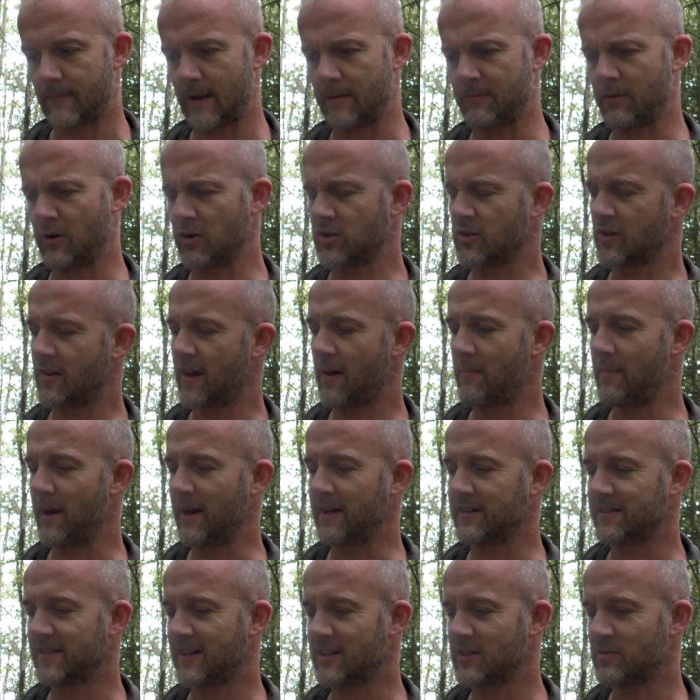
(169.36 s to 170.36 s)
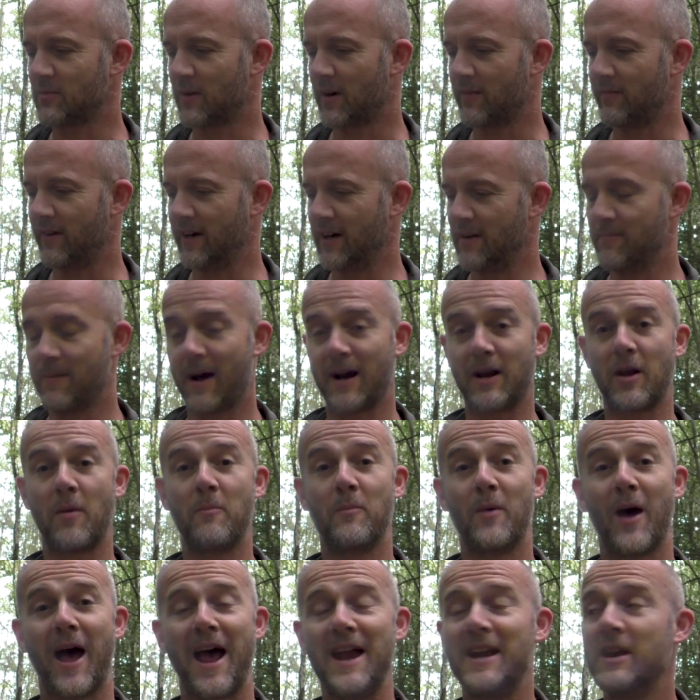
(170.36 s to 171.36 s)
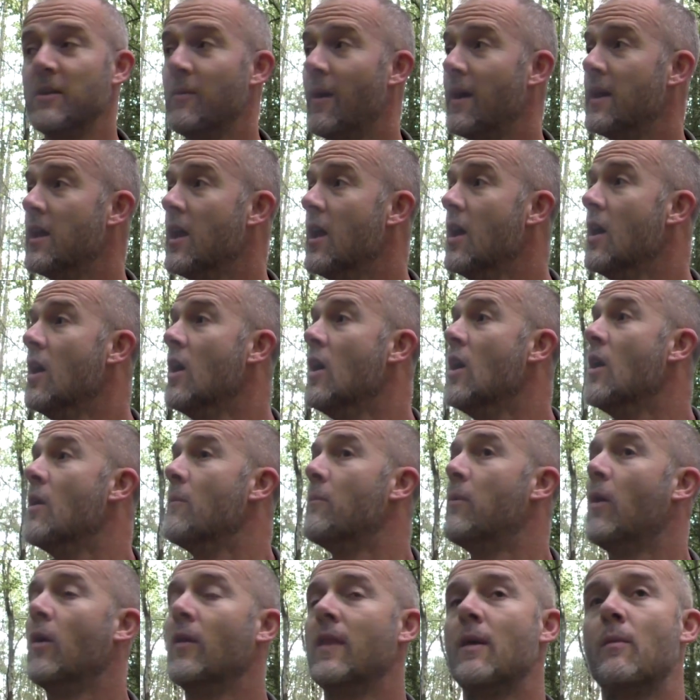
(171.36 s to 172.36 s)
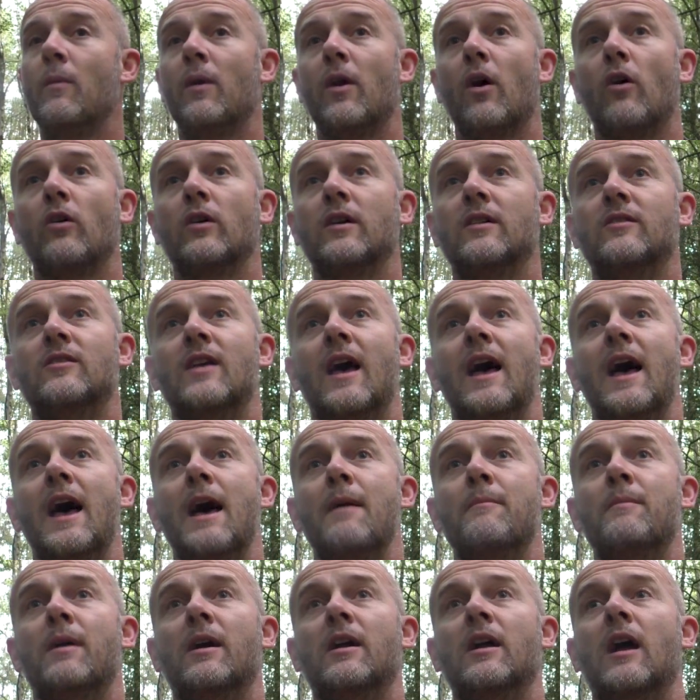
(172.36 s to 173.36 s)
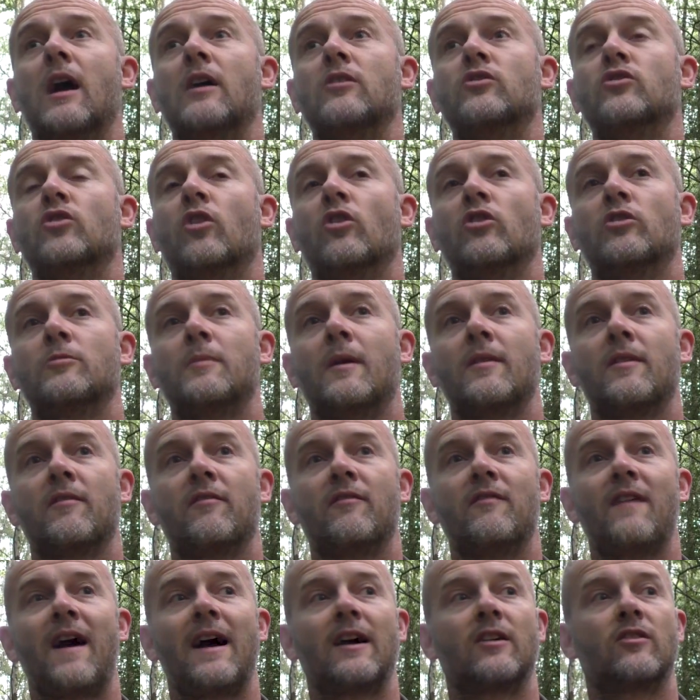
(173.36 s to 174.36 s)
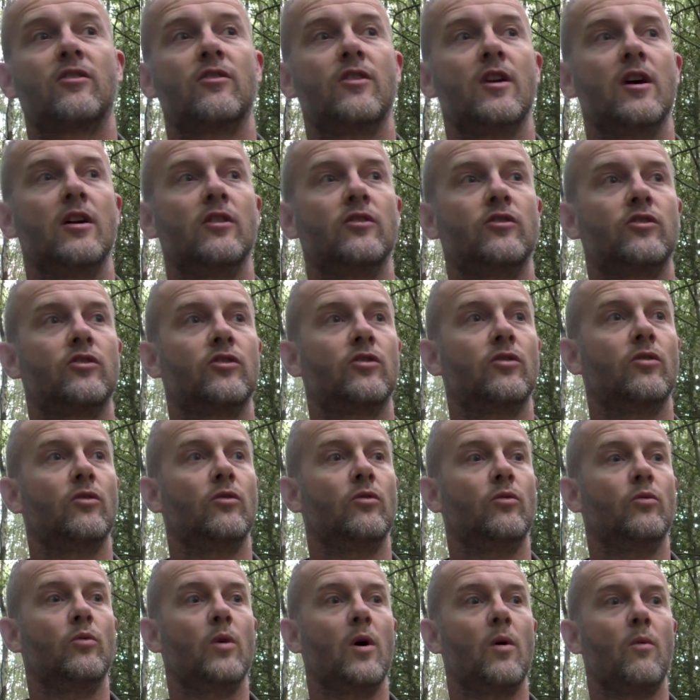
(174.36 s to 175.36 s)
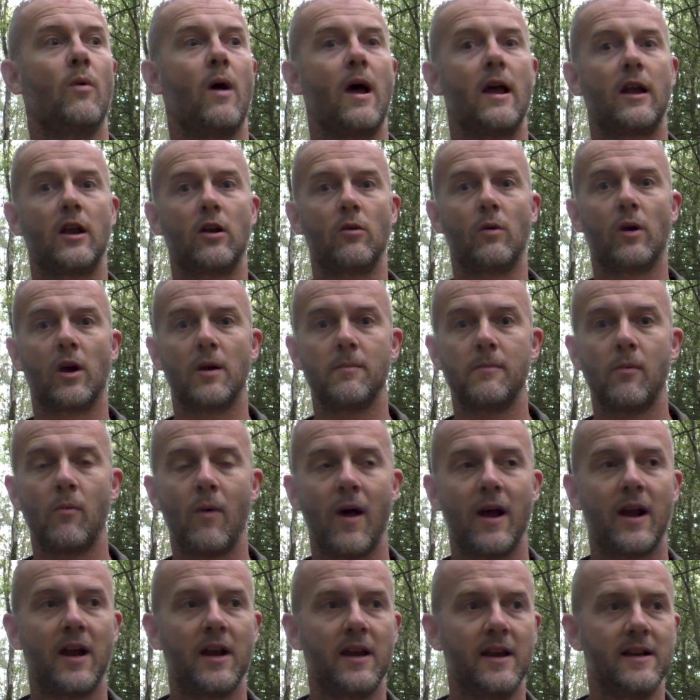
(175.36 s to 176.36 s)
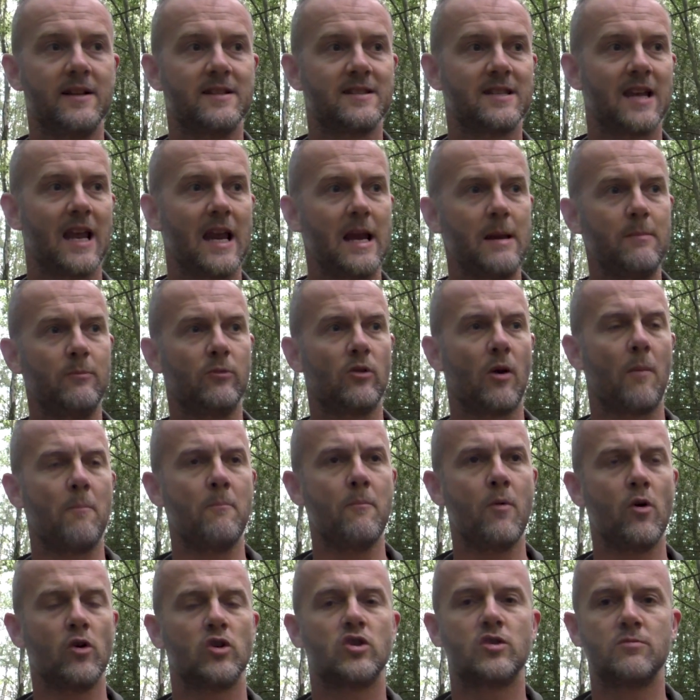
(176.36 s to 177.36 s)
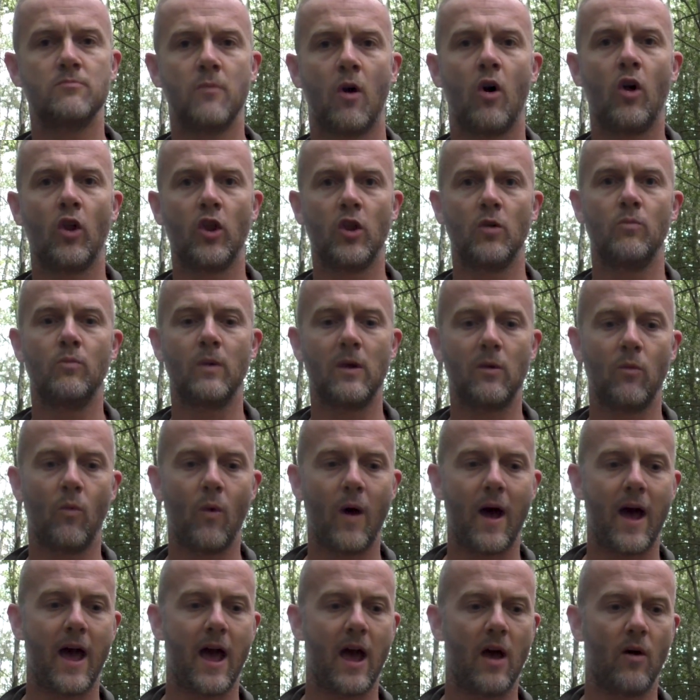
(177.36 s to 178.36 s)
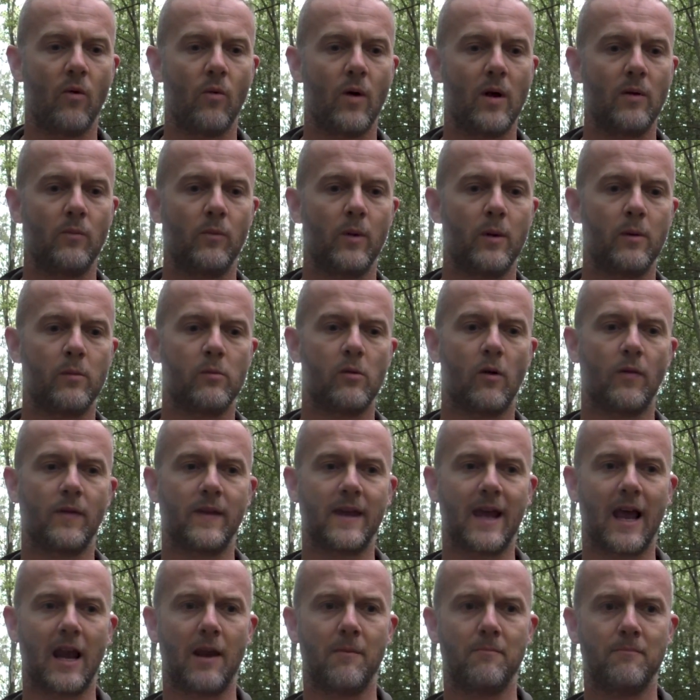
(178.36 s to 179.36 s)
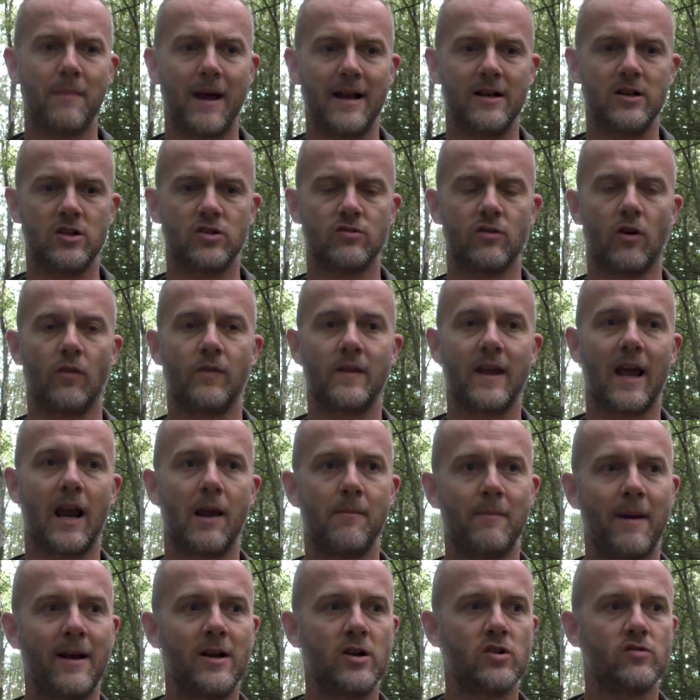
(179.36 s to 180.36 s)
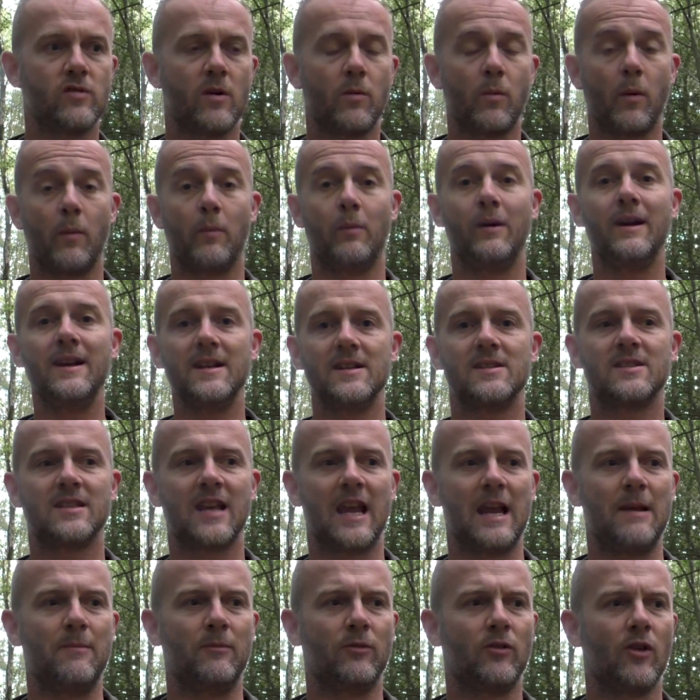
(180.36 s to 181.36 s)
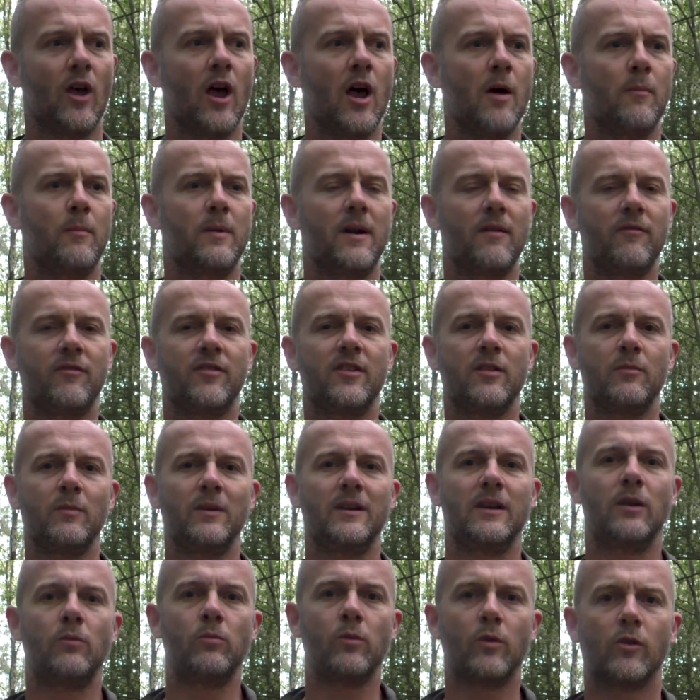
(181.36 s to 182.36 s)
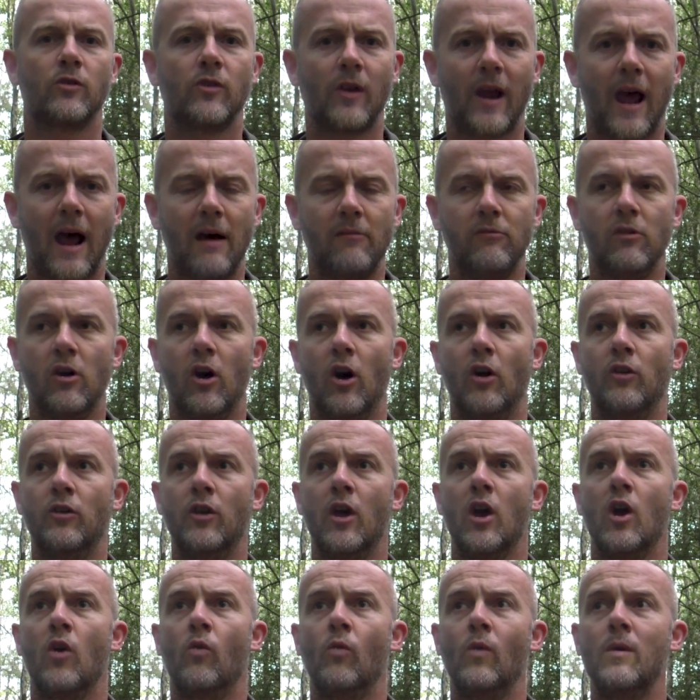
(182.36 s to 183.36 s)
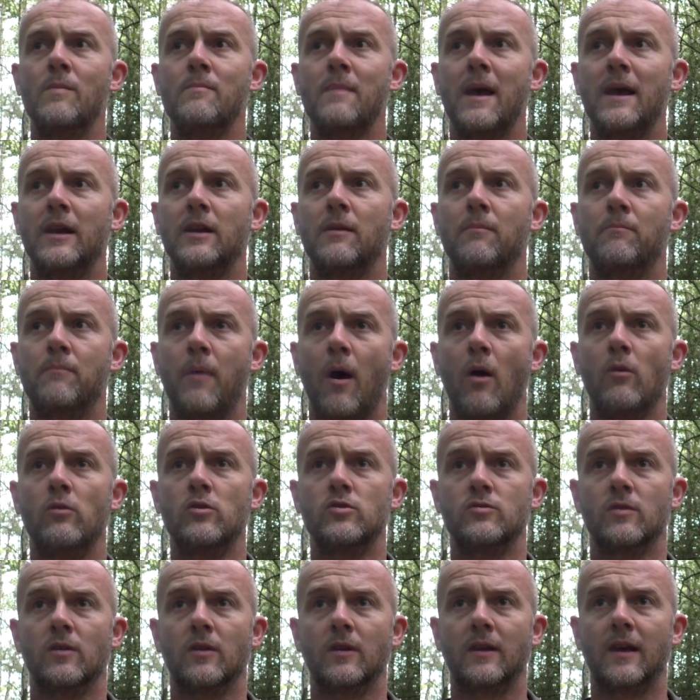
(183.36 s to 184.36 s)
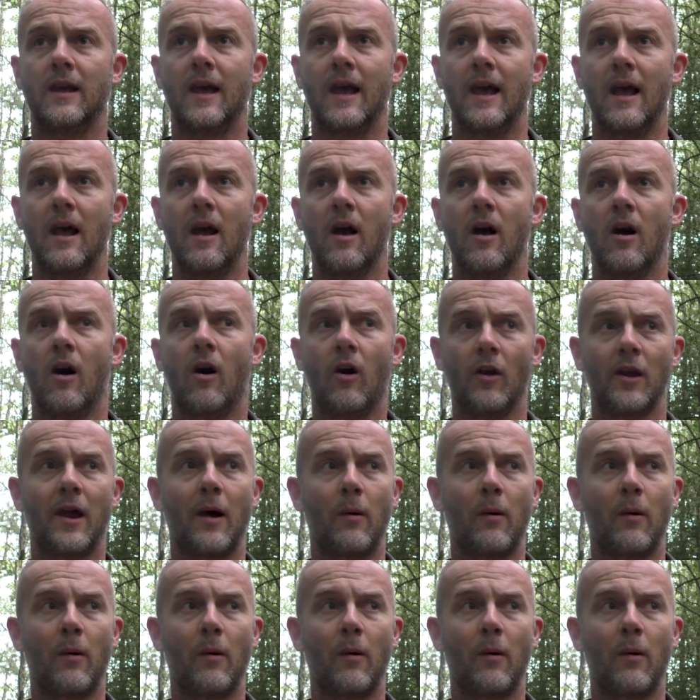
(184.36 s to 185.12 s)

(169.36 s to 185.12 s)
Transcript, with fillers: I'm not sure that makes sense when I read it back, but anyway, Paul then went on um, and talked about the fact that we're, work- we're going to be working in teams much more than we were when we were on the elementary. On the elementary, we were in teams, but everything we did was on our own. We made a bow drill kit on